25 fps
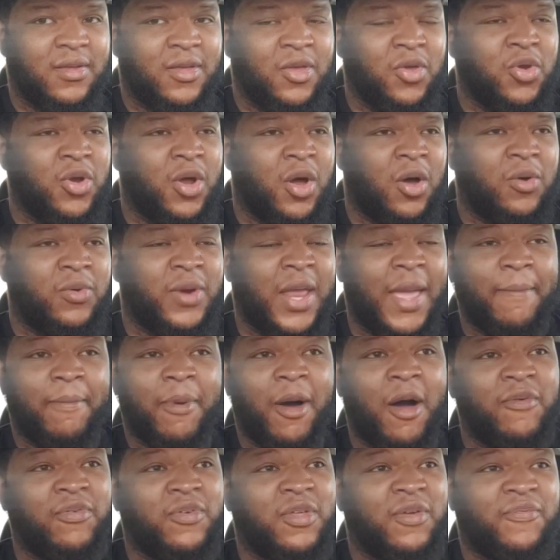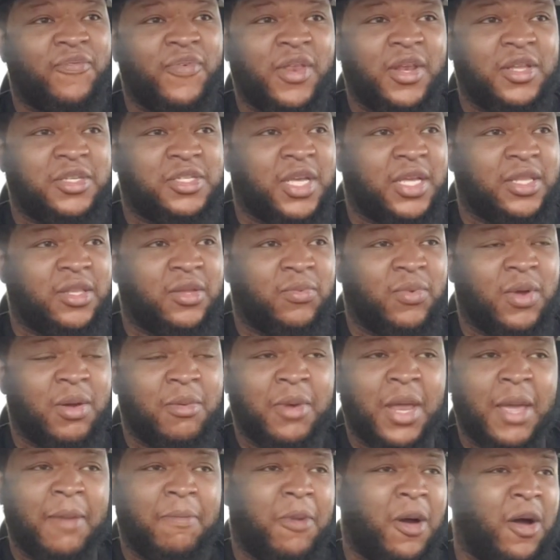You know, they both could finish at the
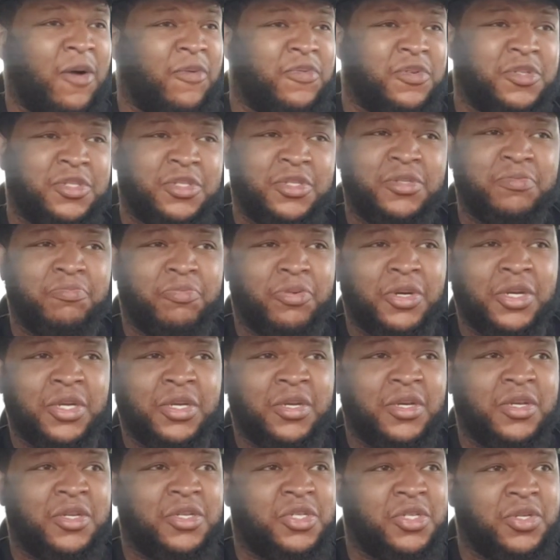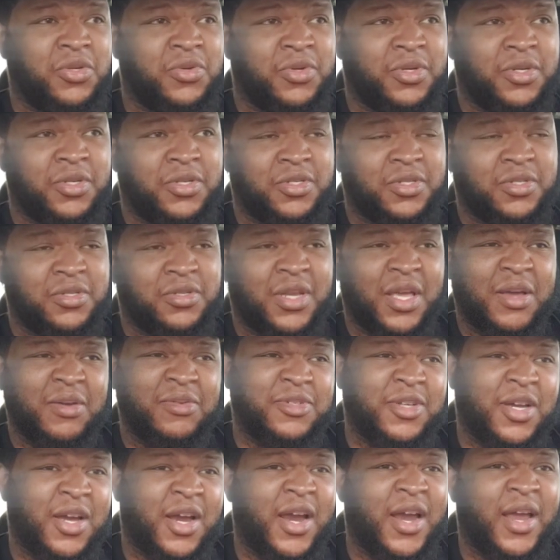rim. They both was pretty good shooters. They
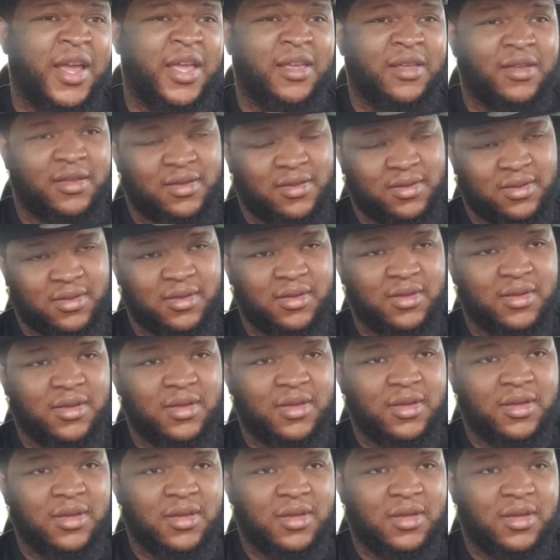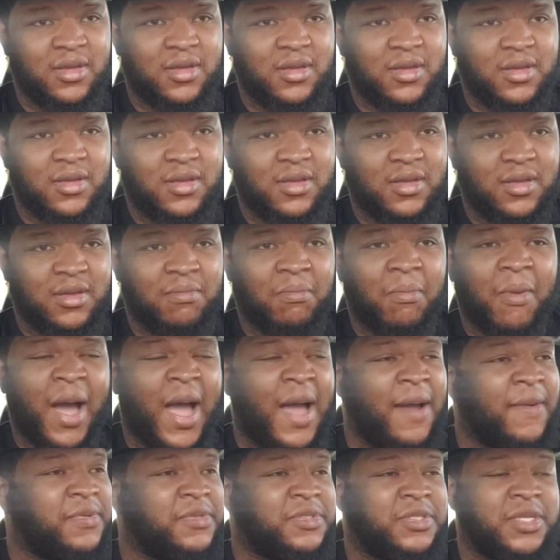was all right. But
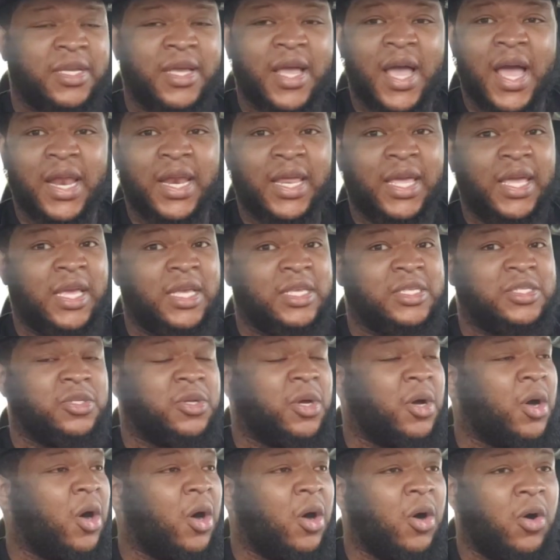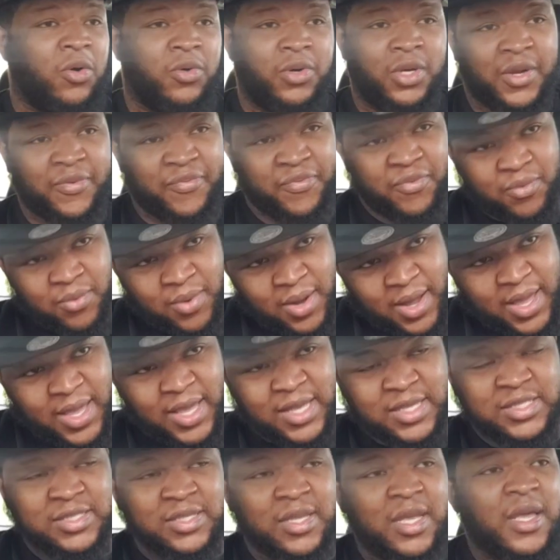Iverson got his in a whole different way.
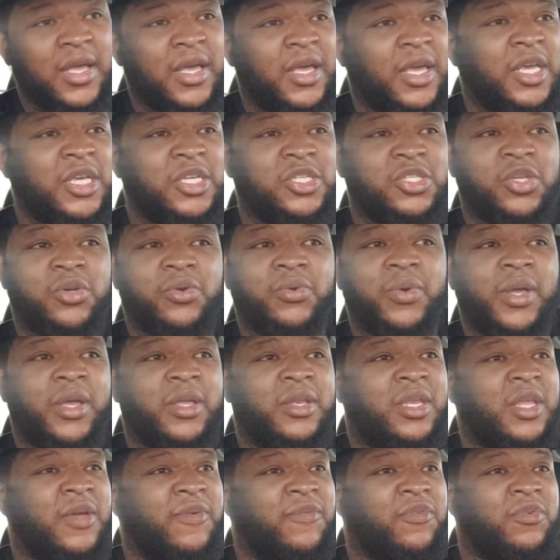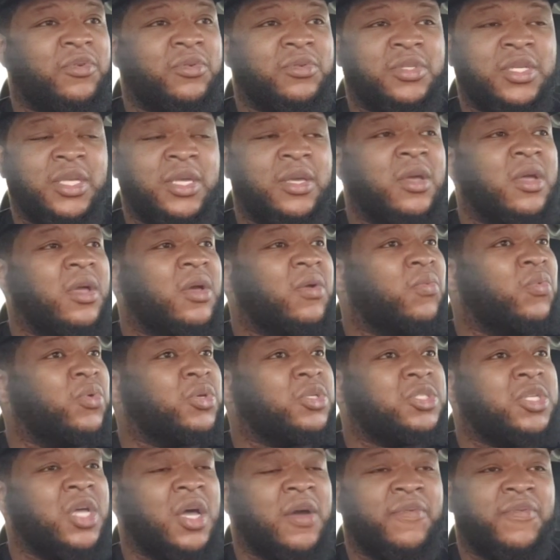His degree of difficulty
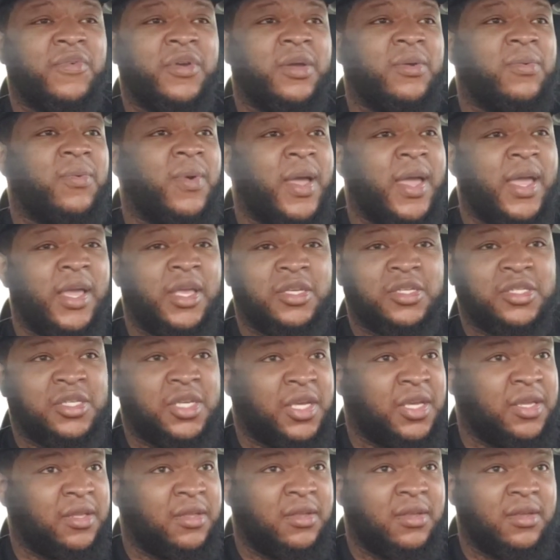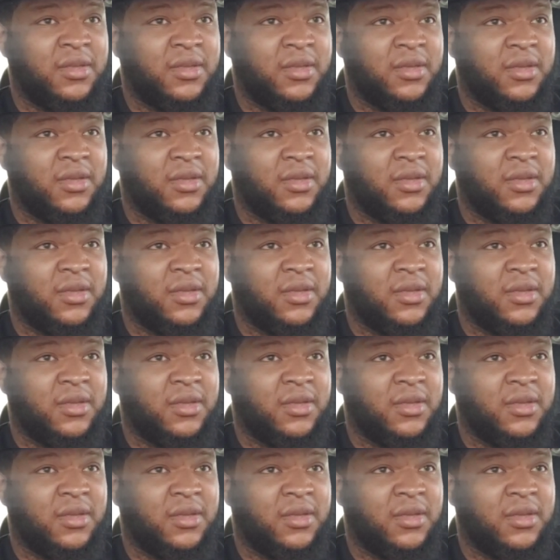was tougher than Wade's shit.